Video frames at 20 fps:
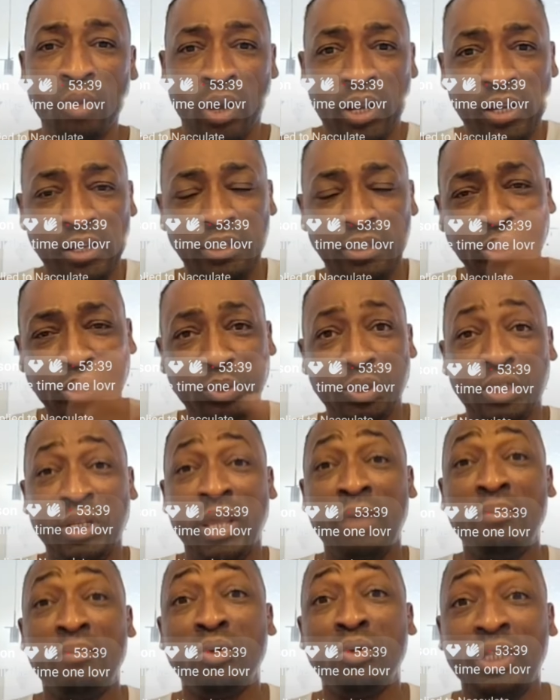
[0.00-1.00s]
One of the three
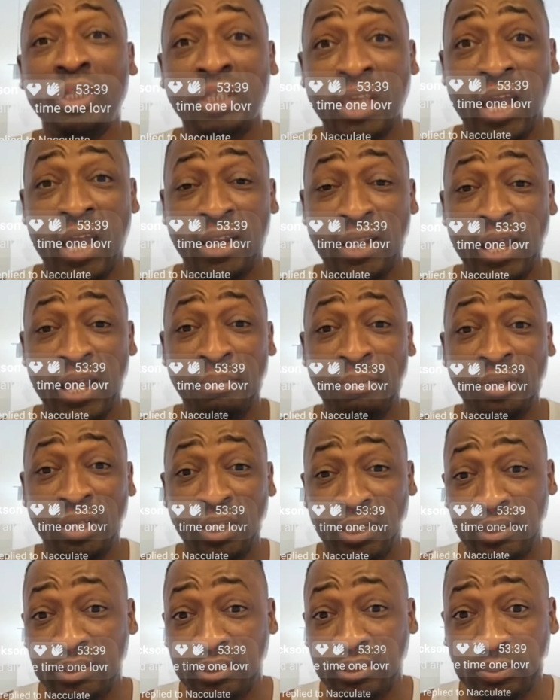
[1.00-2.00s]
them only can
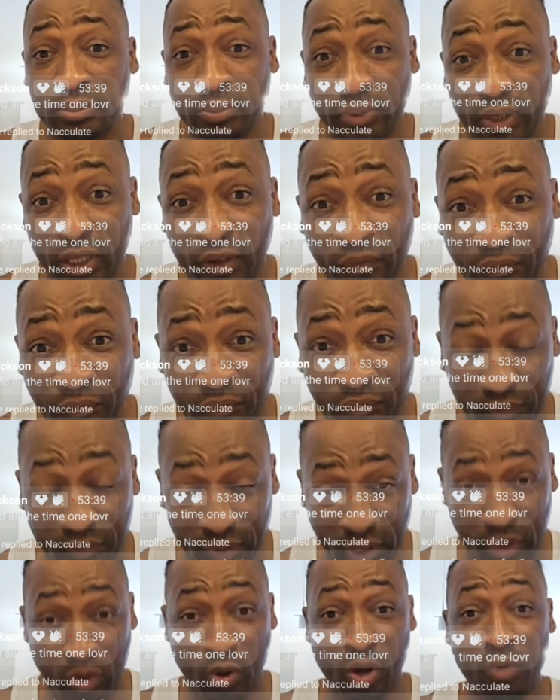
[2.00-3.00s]
nominate
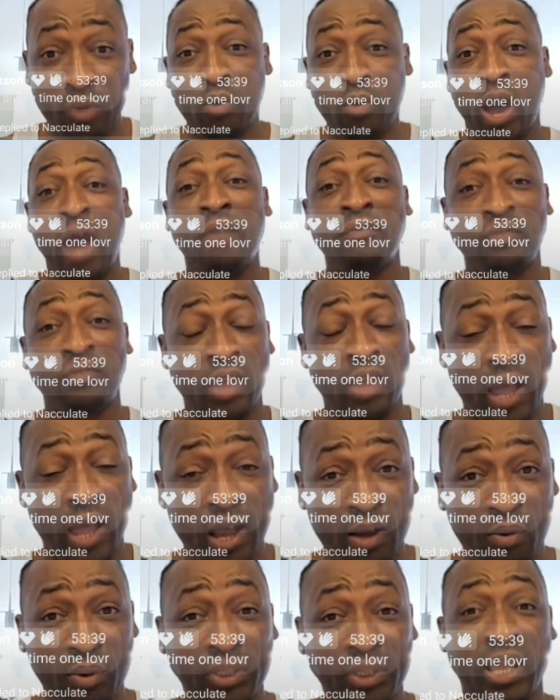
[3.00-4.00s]
if, you know,
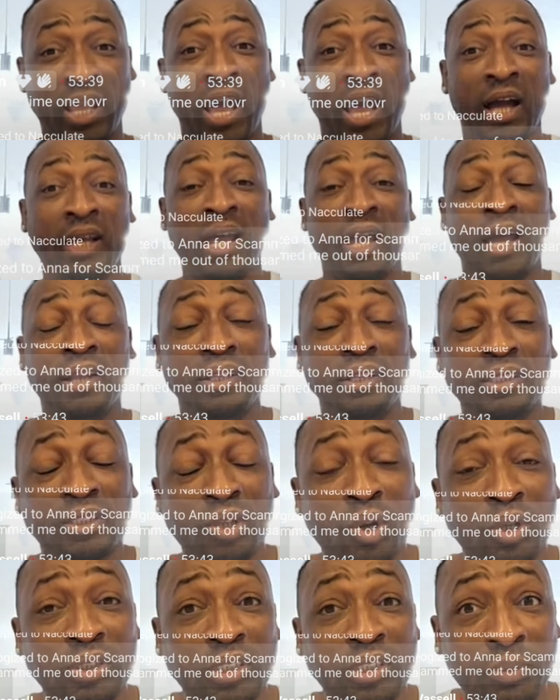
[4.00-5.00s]
after we talk and
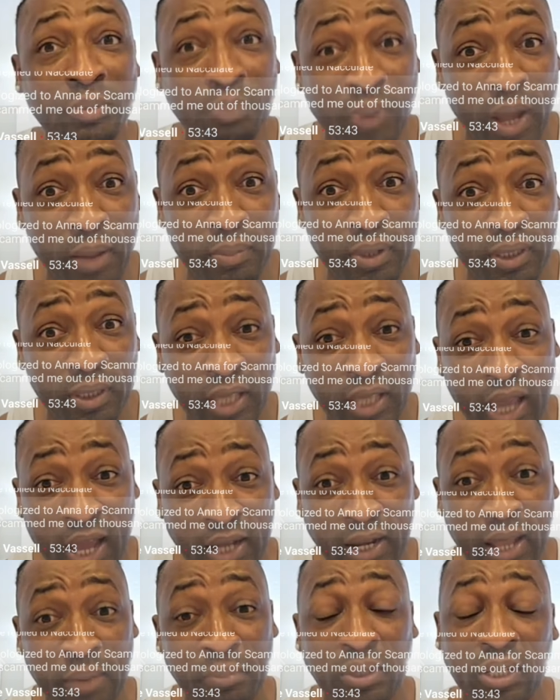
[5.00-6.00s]
discuss it, probably
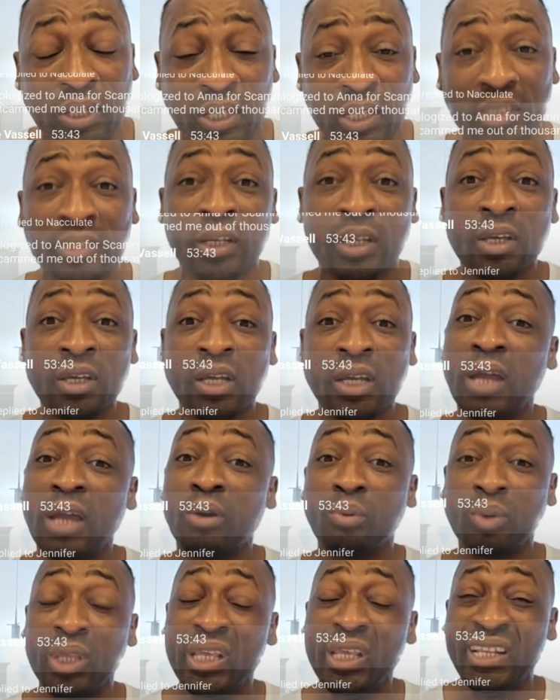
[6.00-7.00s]
can nominate
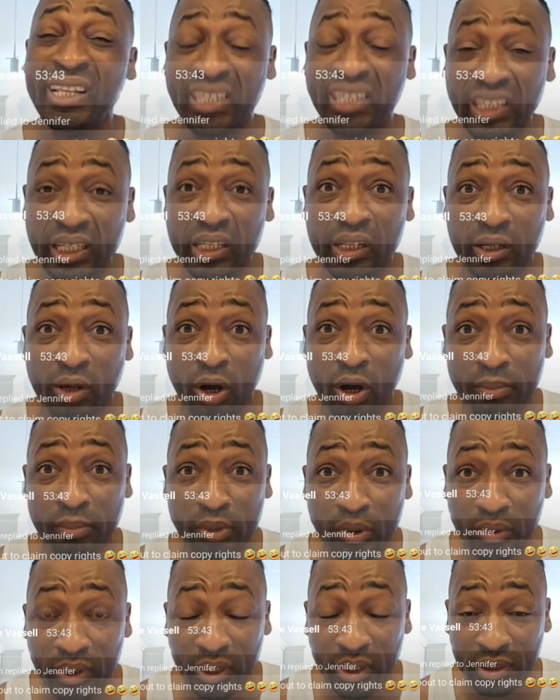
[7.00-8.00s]
a really needy
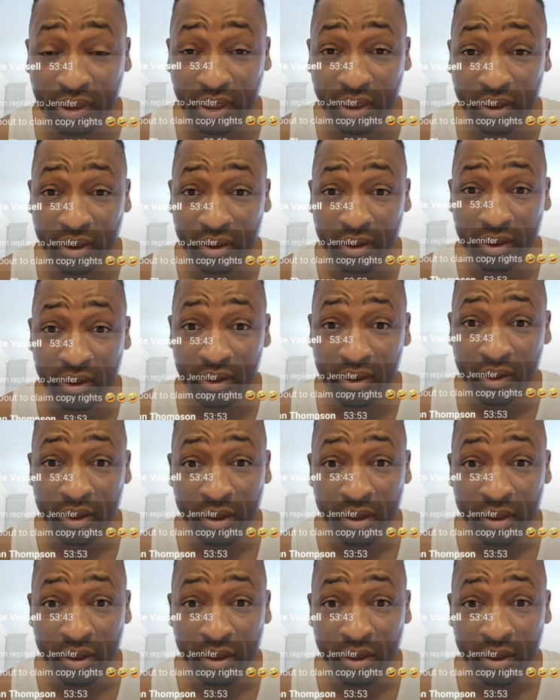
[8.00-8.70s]
community.